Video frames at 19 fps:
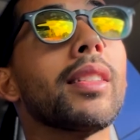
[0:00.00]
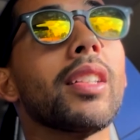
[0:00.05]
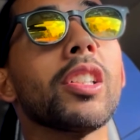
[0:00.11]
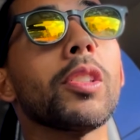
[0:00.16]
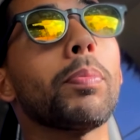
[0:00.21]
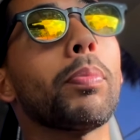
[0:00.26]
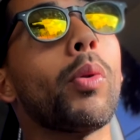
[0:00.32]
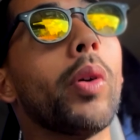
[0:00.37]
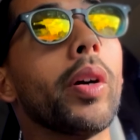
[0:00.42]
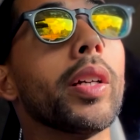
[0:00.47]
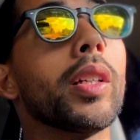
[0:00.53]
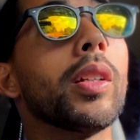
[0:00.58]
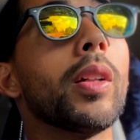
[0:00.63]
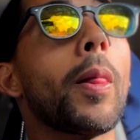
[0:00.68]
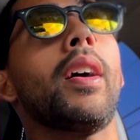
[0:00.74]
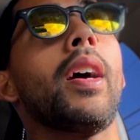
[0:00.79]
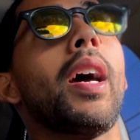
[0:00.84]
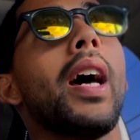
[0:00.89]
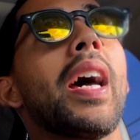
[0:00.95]
this point.
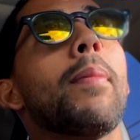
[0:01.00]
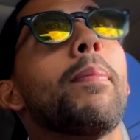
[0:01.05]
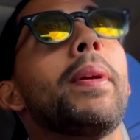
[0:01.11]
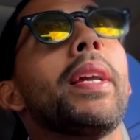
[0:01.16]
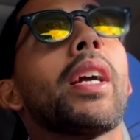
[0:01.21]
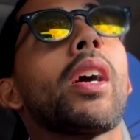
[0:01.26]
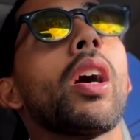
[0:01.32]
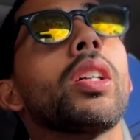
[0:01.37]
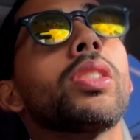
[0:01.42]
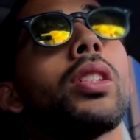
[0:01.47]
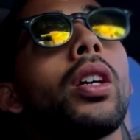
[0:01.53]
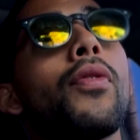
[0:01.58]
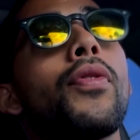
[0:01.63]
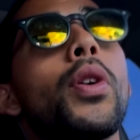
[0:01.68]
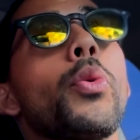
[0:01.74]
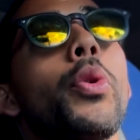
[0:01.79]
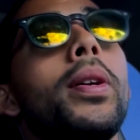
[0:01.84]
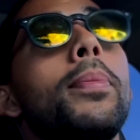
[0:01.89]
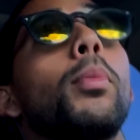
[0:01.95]
And because of
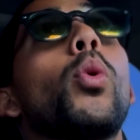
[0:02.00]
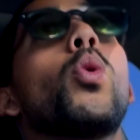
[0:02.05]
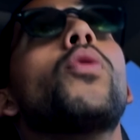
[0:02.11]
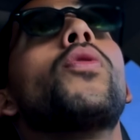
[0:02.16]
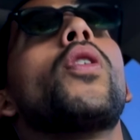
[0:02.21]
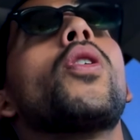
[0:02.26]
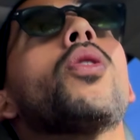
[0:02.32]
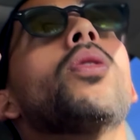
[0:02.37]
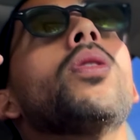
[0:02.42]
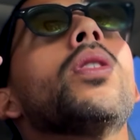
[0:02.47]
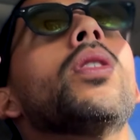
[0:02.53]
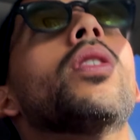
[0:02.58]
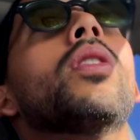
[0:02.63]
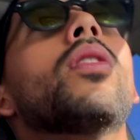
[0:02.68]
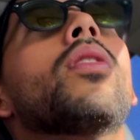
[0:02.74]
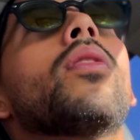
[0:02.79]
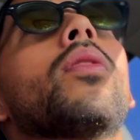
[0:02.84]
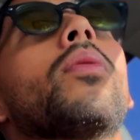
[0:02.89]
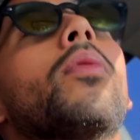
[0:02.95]
the removal,
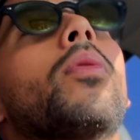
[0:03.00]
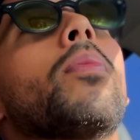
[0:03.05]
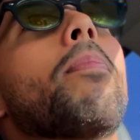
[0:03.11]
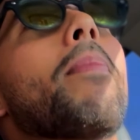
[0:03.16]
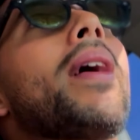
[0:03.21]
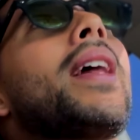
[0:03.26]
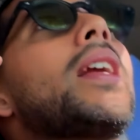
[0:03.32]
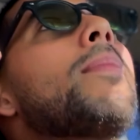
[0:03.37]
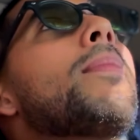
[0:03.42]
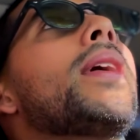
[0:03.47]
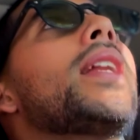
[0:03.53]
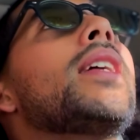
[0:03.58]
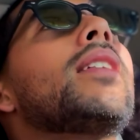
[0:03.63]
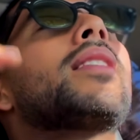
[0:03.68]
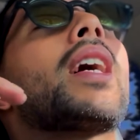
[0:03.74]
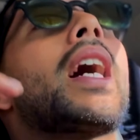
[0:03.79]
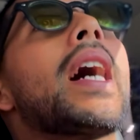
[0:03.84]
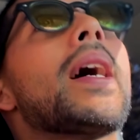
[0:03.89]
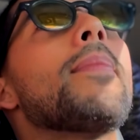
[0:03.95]
many, many
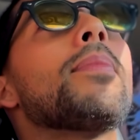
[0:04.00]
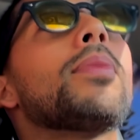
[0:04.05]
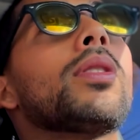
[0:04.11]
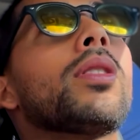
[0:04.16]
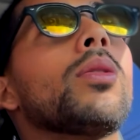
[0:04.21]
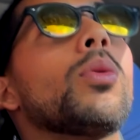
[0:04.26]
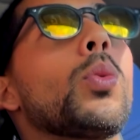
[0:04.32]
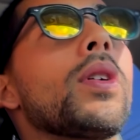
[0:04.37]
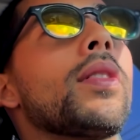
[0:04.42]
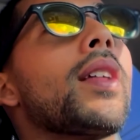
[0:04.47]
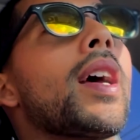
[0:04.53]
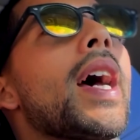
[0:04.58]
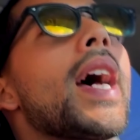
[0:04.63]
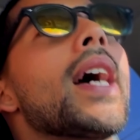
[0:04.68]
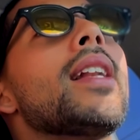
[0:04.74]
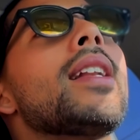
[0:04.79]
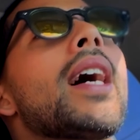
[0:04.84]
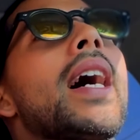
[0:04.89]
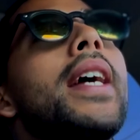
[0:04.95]
times with the
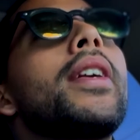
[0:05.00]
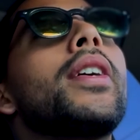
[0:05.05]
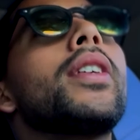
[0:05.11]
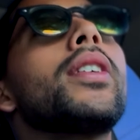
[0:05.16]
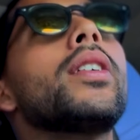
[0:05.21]
headliner